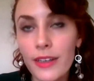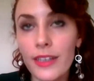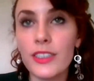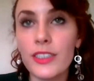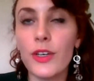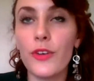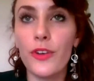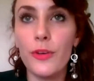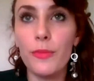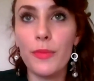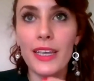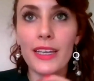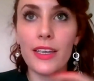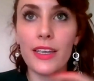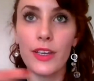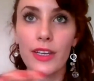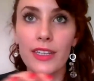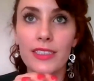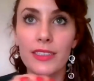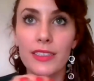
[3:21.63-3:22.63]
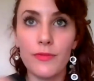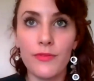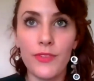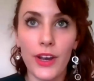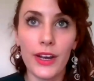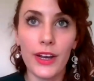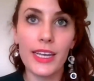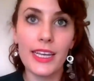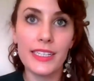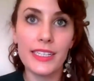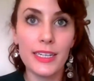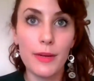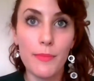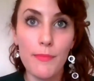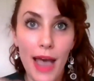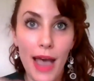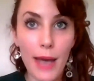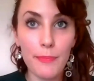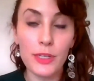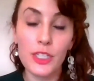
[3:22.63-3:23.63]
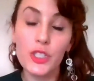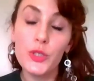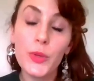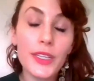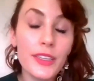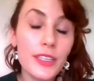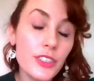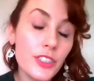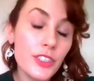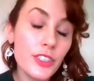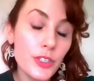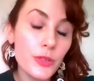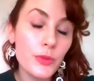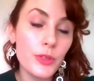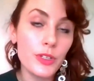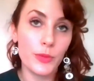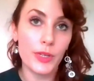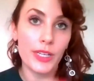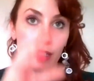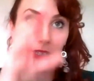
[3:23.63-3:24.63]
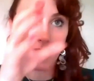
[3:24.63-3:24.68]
And so for me, it's very easy to map between the two, and we can